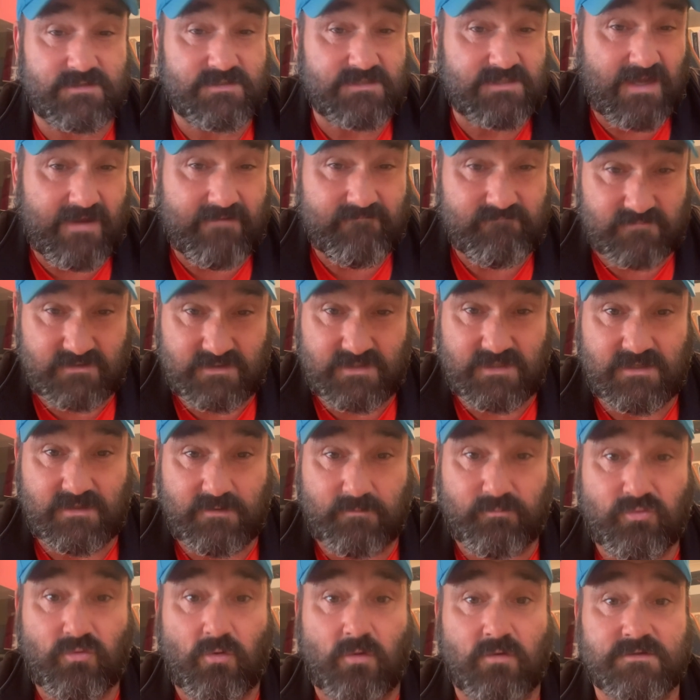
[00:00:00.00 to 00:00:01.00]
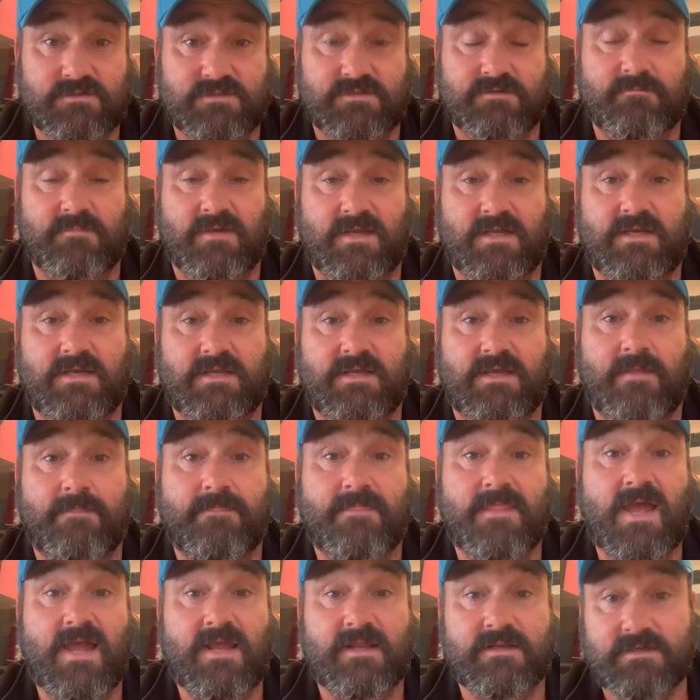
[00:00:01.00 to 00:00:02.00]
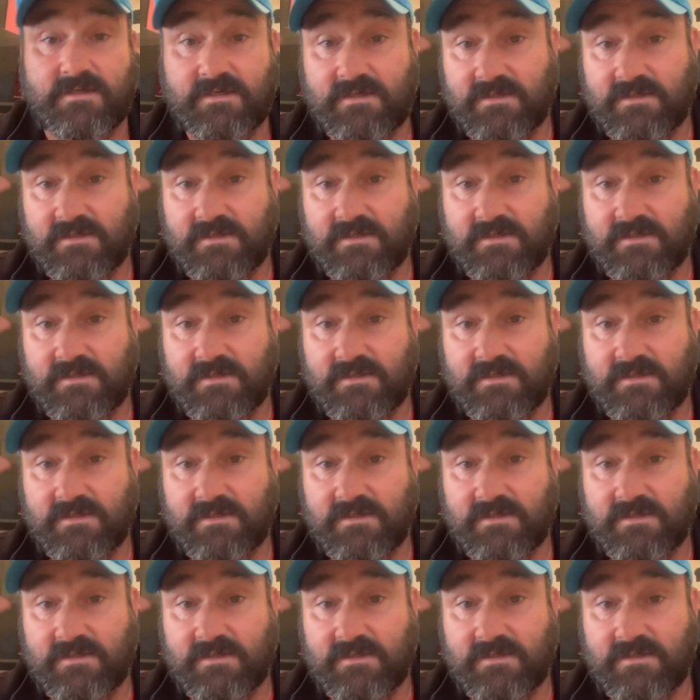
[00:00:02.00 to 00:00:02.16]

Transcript: 70 approximately. And that,